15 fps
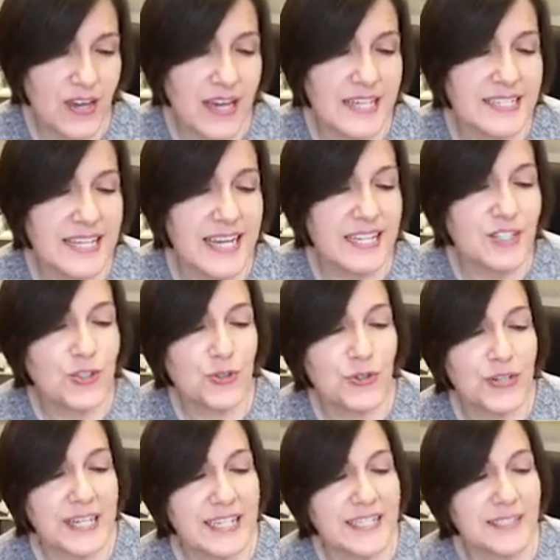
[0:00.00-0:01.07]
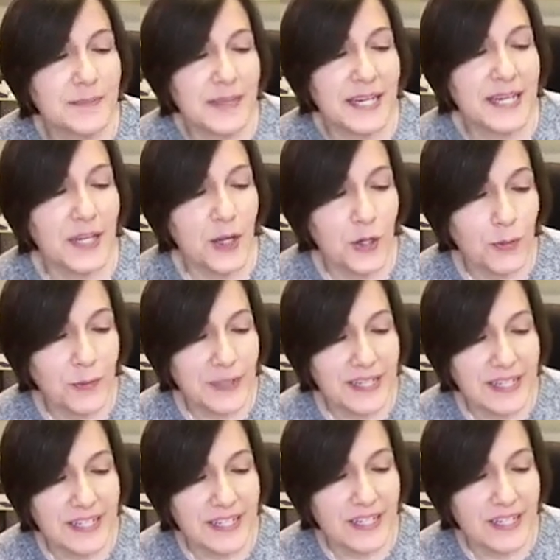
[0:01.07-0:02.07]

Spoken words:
A dead tree splayed open in